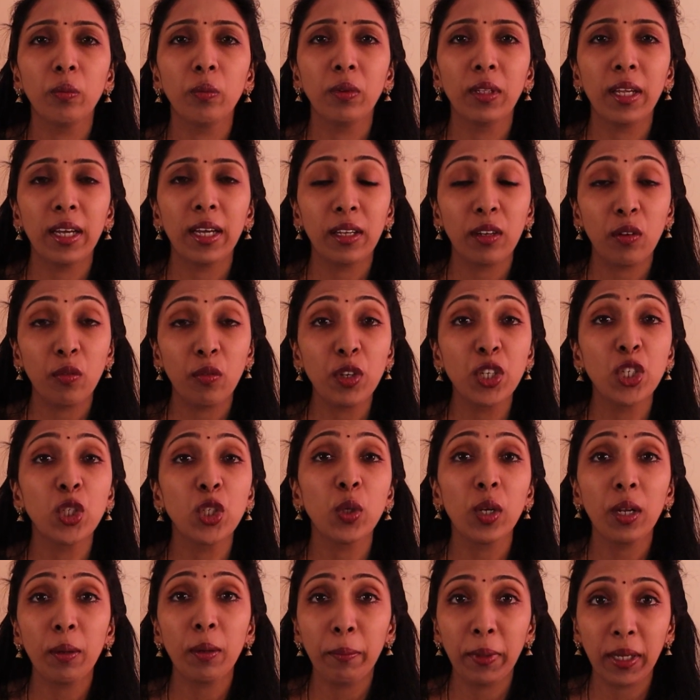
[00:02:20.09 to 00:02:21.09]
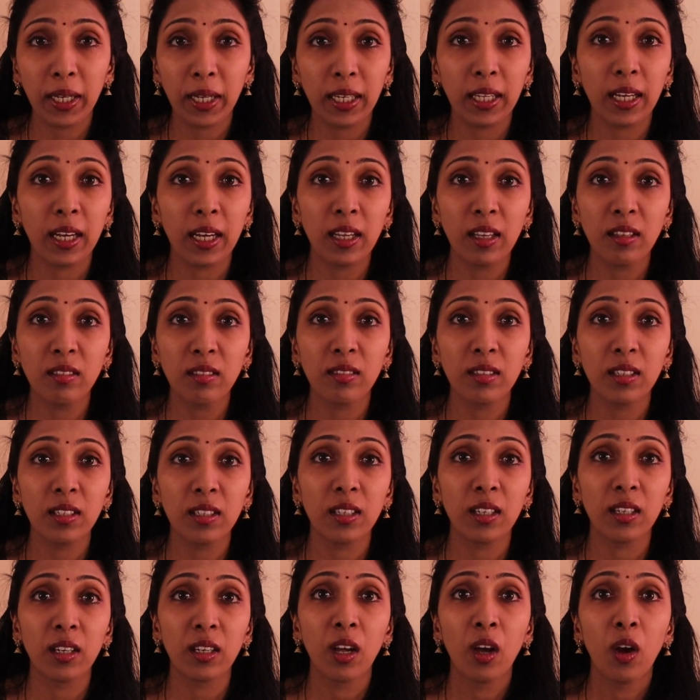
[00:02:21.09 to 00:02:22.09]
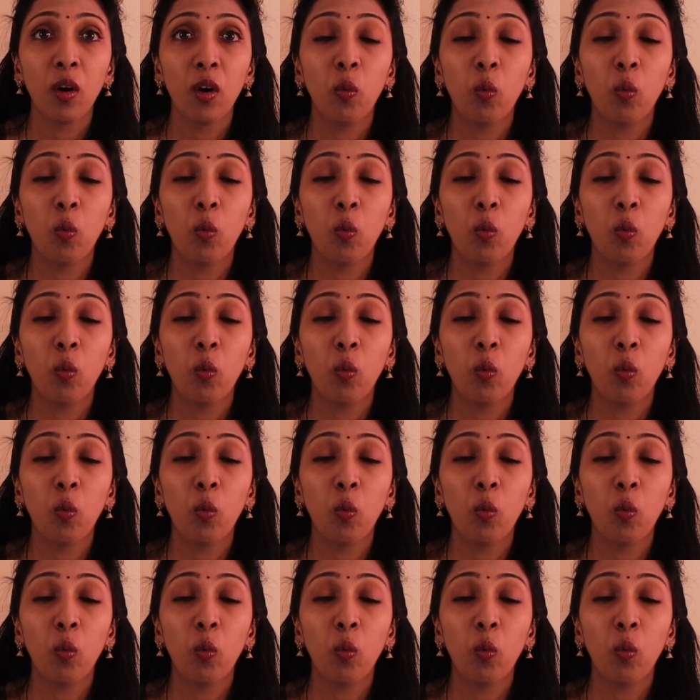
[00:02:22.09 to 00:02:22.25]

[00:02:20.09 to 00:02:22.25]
that visual media, isn't it?